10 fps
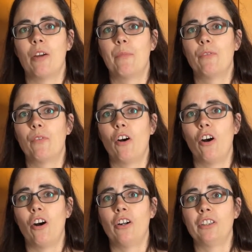Before
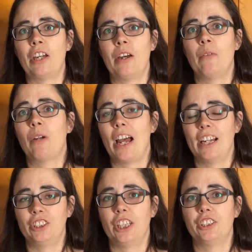I
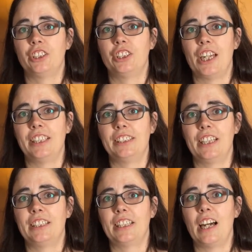had a chance to taste
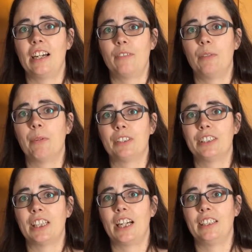these, I left them on the
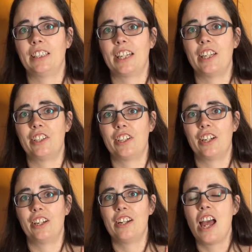side in the
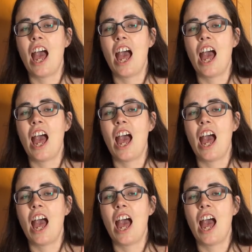kitchen,